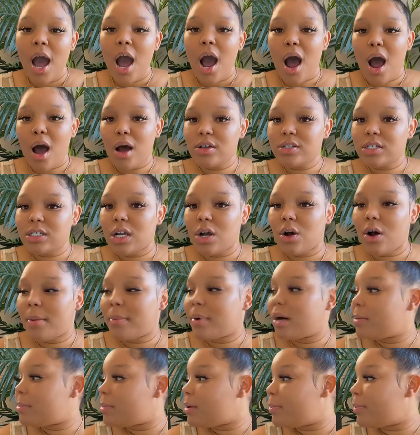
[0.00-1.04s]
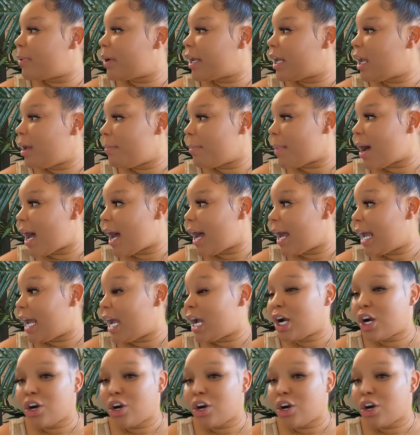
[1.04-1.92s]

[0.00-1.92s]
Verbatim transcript: Also, I'm gonna be bringing my